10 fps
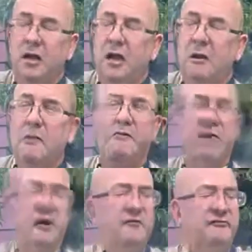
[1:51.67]
However, they
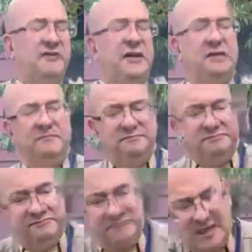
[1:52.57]
don't fit
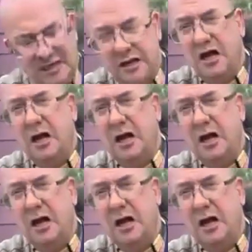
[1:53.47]
in